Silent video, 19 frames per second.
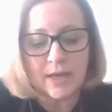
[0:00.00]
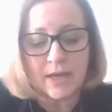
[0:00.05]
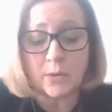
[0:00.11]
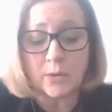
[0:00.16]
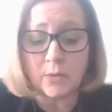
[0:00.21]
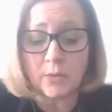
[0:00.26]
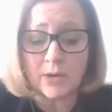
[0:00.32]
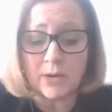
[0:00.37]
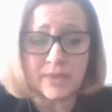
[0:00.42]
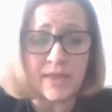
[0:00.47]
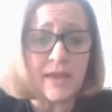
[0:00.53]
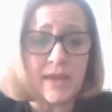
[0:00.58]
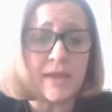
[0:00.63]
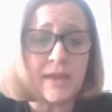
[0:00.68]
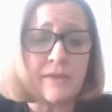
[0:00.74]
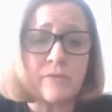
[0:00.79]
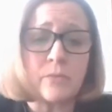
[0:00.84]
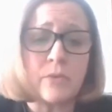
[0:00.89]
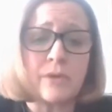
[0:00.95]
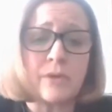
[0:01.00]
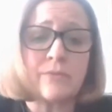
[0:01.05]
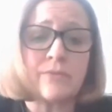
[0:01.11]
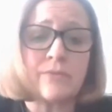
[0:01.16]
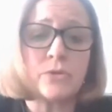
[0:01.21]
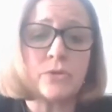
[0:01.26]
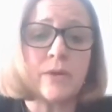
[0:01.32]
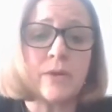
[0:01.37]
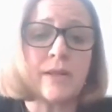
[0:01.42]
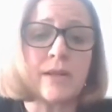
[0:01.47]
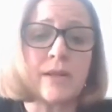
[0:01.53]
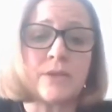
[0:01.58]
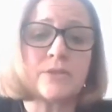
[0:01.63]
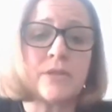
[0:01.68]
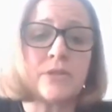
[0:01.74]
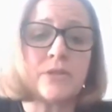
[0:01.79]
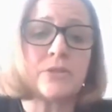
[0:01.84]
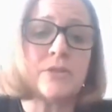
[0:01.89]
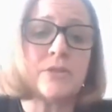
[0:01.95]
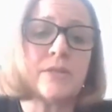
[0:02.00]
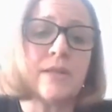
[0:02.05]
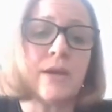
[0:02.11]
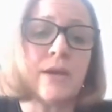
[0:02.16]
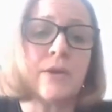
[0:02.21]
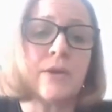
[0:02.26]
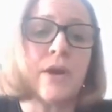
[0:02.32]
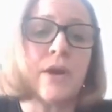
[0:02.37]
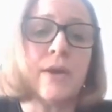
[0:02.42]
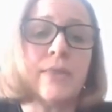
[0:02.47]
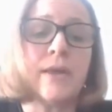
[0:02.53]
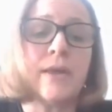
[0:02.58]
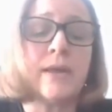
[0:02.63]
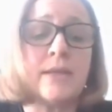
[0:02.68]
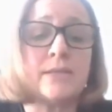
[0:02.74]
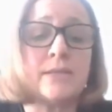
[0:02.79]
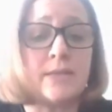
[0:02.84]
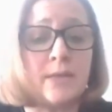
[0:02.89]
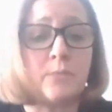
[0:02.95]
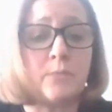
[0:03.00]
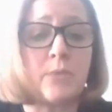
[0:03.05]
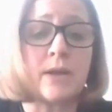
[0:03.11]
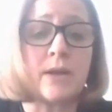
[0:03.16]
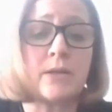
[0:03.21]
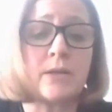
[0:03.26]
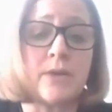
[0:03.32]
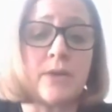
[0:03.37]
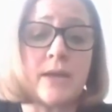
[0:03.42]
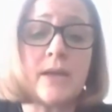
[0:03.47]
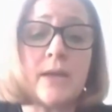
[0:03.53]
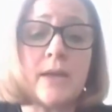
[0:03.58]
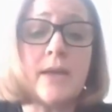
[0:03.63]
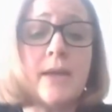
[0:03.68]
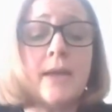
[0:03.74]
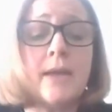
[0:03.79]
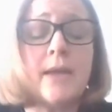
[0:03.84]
I want to thank everyone for joining our session today on online exam proctoring